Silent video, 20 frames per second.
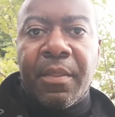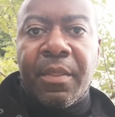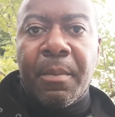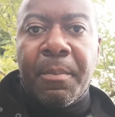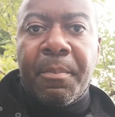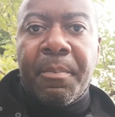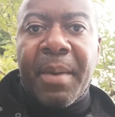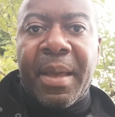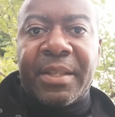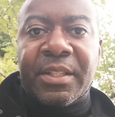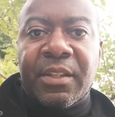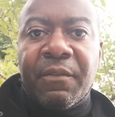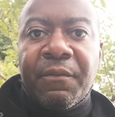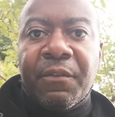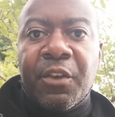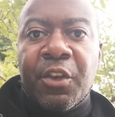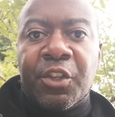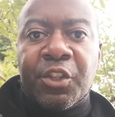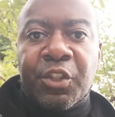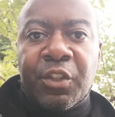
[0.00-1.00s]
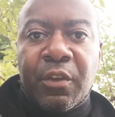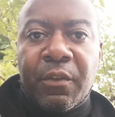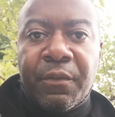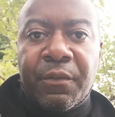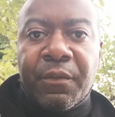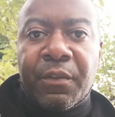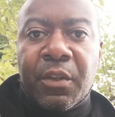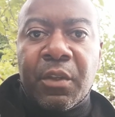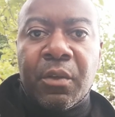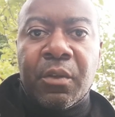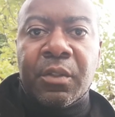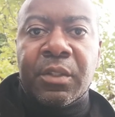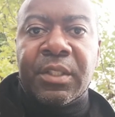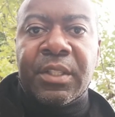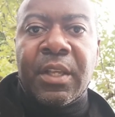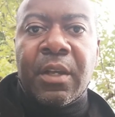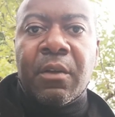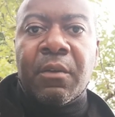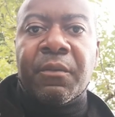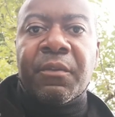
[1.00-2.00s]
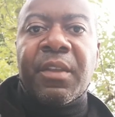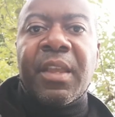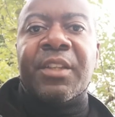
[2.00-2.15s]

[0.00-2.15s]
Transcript: the better version of yourself.